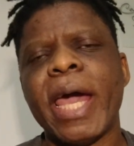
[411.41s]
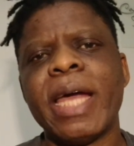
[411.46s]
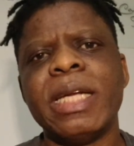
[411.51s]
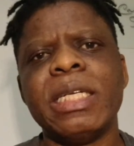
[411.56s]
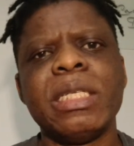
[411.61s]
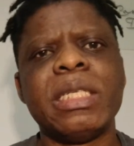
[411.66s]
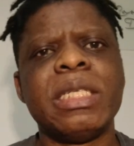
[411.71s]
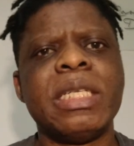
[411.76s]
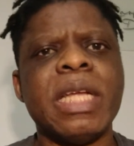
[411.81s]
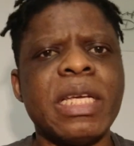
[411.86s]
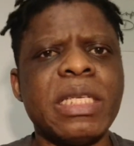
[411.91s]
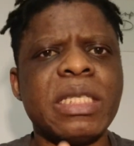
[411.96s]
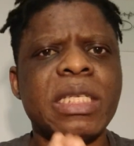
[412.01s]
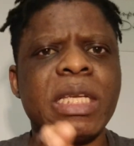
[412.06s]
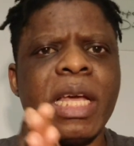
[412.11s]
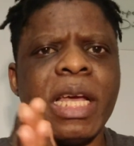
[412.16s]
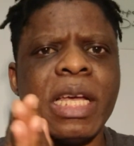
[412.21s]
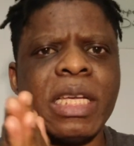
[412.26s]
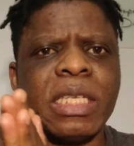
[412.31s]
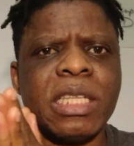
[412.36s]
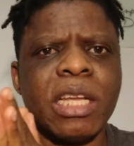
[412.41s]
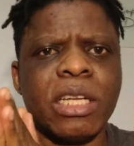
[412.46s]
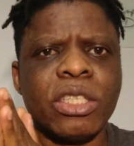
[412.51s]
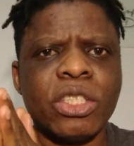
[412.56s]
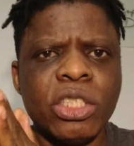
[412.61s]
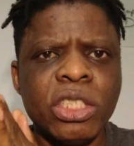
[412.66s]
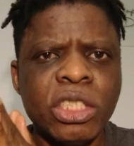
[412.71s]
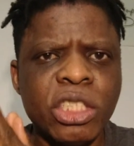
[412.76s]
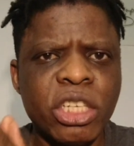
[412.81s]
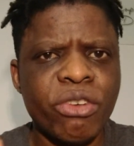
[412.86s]
And this is the
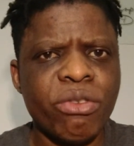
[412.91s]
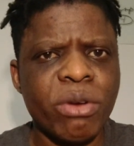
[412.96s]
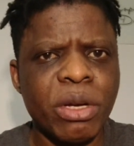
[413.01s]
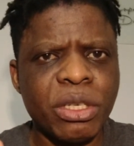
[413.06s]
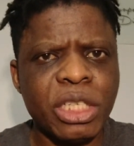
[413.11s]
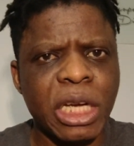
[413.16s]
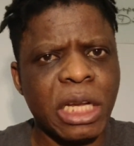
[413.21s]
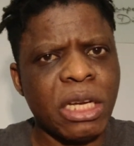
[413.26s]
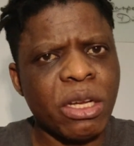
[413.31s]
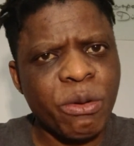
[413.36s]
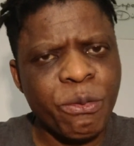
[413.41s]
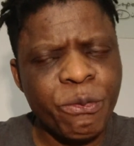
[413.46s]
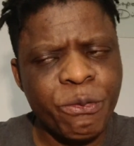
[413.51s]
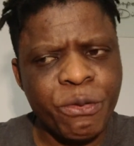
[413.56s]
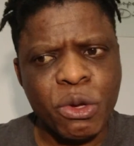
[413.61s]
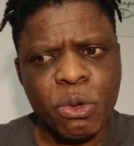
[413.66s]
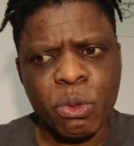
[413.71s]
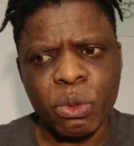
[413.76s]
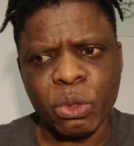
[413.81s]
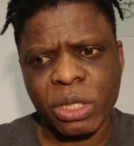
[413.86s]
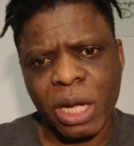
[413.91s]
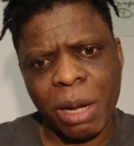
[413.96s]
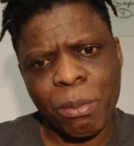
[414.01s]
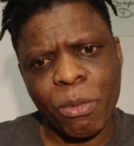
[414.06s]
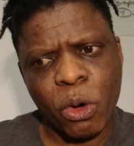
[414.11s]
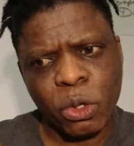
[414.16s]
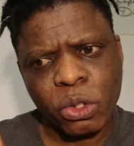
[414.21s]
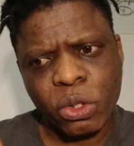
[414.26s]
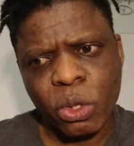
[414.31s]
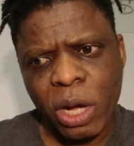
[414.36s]
general channel views
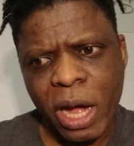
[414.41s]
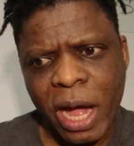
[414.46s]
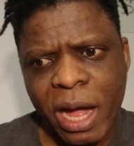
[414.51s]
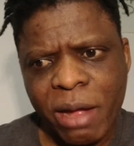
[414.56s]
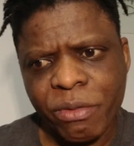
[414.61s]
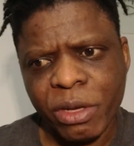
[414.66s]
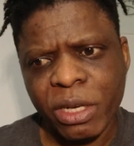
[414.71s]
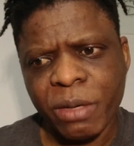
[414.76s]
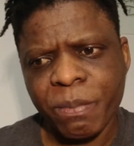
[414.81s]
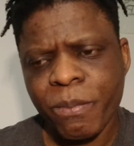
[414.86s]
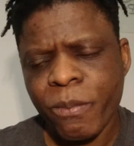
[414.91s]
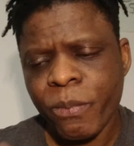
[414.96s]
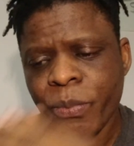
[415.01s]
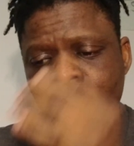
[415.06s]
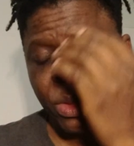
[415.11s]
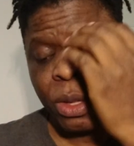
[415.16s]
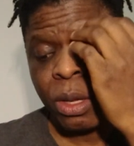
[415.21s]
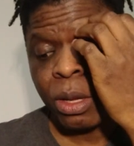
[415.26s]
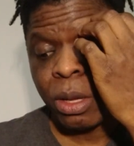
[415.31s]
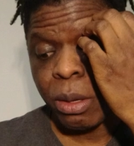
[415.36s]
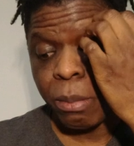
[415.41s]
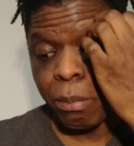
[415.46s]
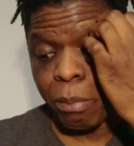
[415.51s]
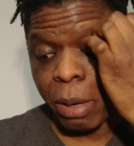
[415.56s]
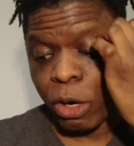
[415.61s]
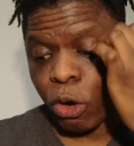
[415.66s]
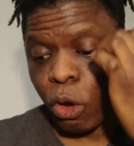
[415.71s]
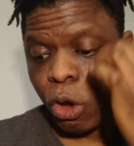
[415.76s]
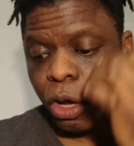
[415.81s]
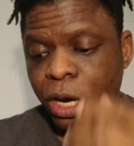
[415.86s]
I'm also having.
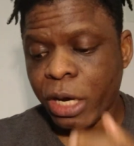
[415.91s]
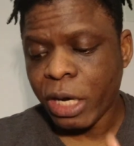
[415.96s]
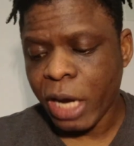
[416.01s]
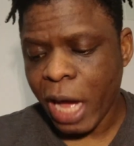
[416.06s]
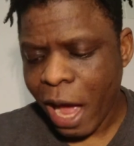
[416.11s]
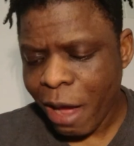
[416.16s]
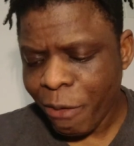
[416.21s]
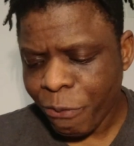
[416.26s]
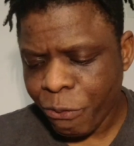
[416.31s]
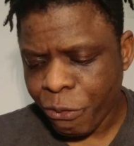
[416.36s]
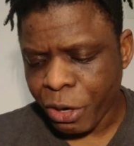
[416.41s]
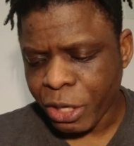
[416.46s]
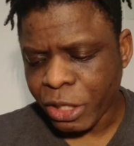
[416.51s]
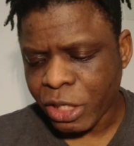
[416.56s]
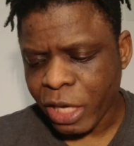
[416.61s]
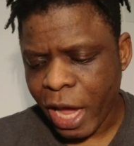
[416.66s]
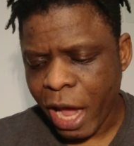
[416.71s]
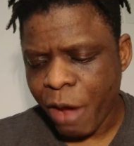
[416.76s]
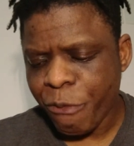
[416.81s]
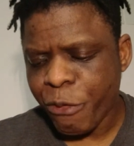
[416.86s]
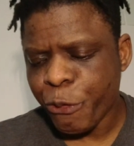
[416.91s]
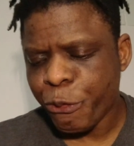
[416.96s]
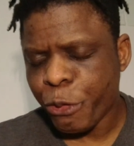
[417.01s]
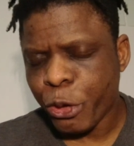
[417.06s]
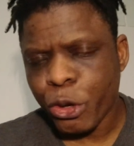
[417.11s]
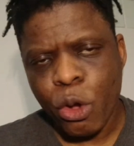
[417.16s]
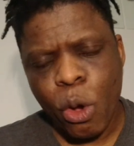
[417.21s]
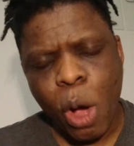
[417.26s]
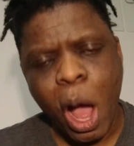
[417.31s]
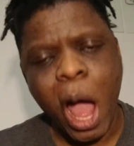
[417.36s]
But on an average, every
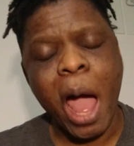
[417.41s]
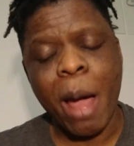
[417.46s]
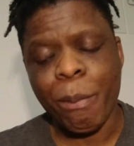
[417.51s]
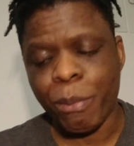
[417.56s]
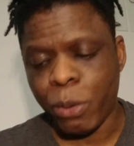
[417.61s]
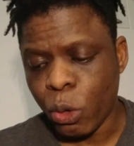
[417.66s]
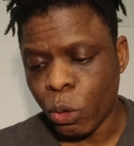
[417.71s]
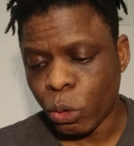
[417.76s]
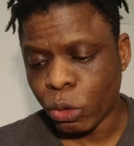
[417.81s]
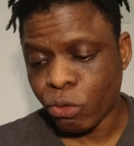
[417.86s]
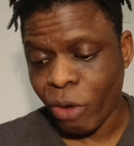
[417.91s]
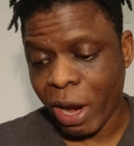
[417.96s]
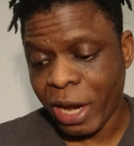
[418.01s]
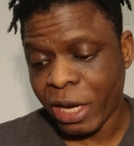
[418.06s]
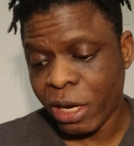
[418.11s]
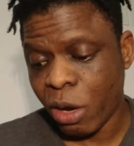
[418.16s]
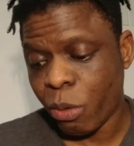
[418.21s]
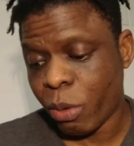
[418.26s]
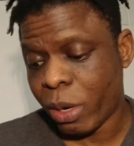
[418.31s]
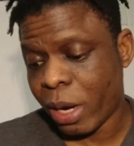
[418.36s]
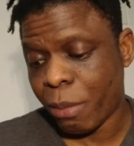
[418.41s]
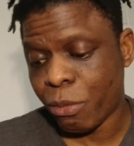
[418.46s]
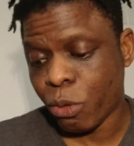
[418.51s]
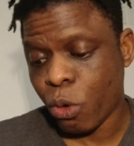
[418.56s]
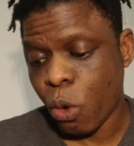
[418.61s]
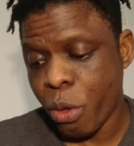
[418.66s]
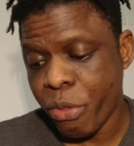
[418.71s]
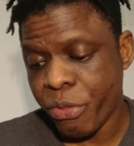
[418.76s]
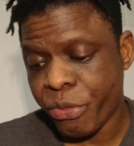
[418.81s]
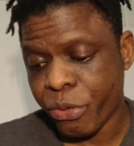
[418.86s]
video I upload, right now when
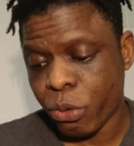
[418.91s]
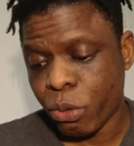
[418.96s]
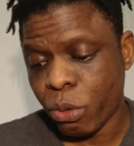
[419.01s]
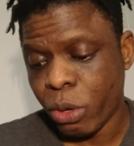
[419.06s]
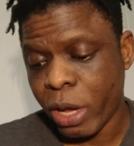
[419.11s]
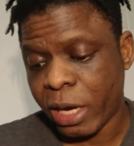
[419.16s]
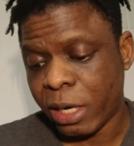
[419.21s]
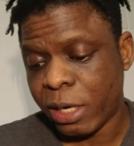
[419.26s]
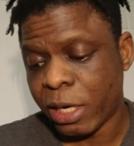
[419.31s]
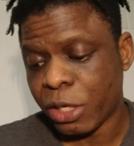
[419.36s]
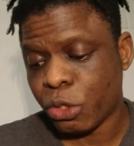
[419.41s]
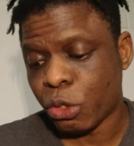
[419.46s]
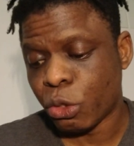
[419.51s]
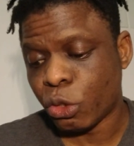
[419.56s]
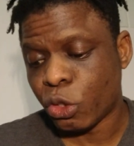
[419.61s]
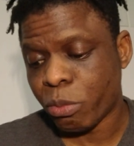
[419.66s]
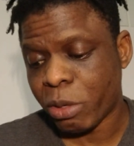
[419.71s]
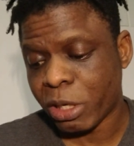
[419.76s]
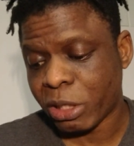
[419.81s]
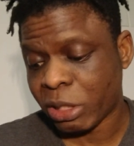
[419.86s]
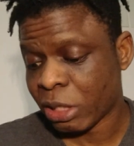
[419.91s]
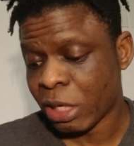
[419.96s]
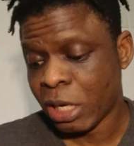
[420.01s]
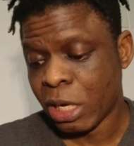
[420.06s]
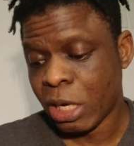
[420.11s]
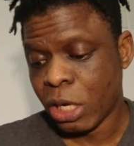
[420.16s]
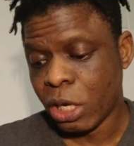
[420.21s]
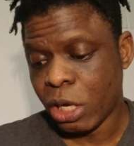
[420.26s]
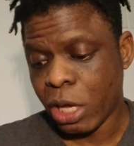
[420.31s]
I'm going through Headless YouTuber's